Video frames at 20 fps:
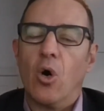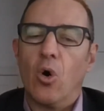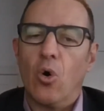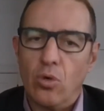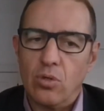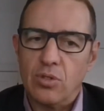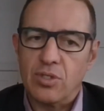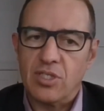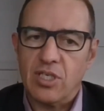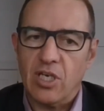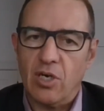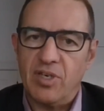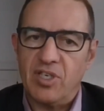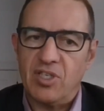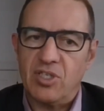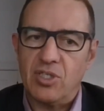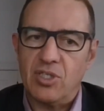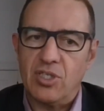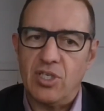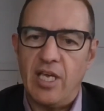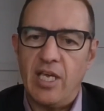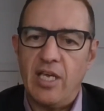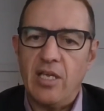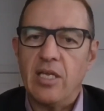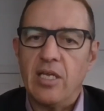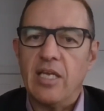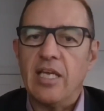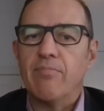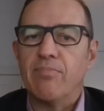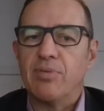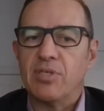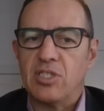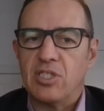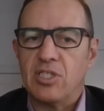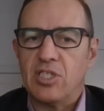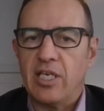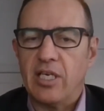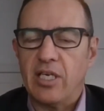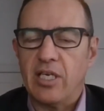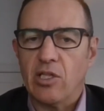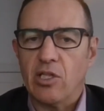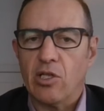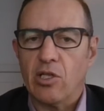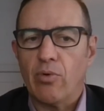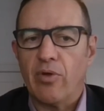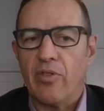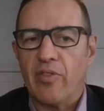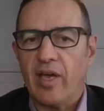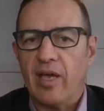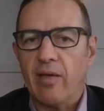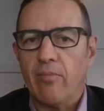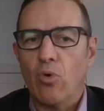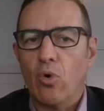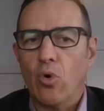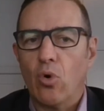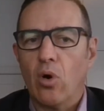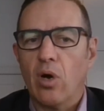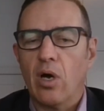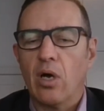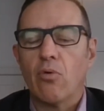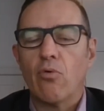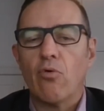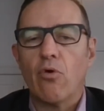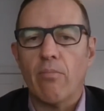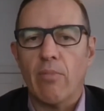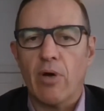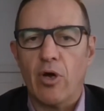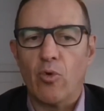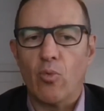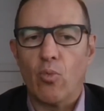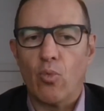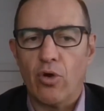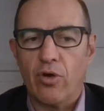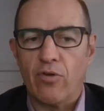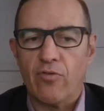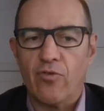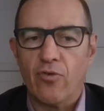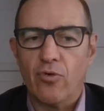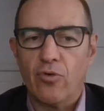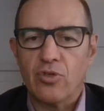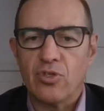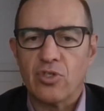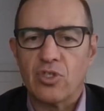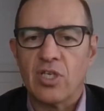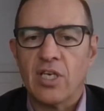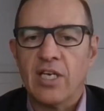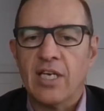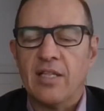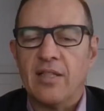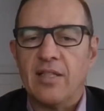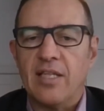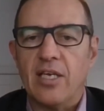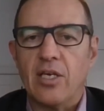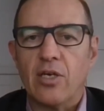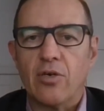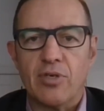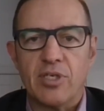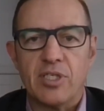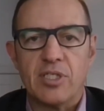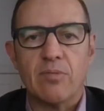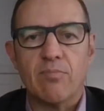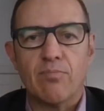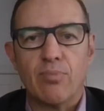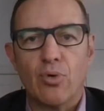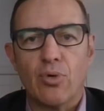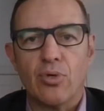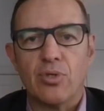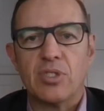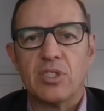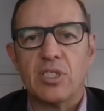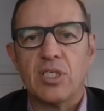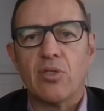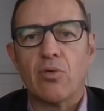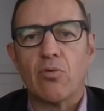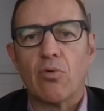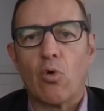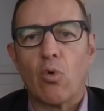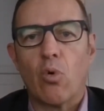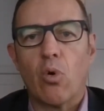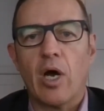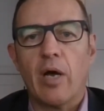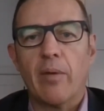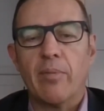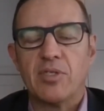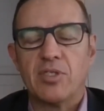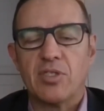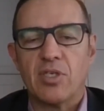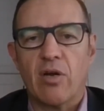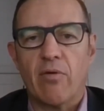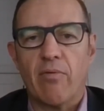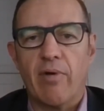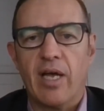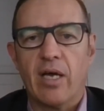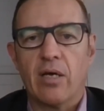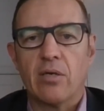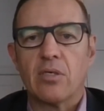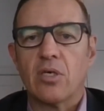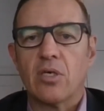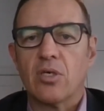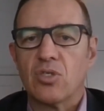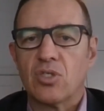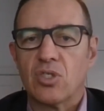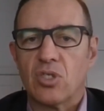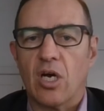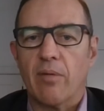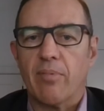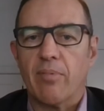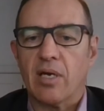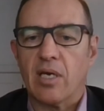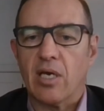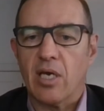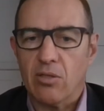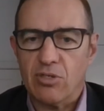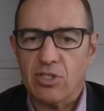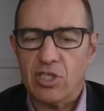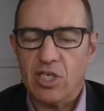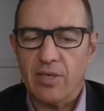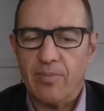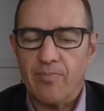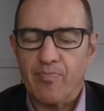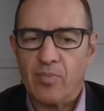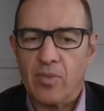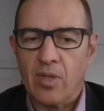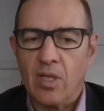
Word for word: Also, we're seeing, in particular with a more remote workforce, the increased importance in the requirements around cyber culture.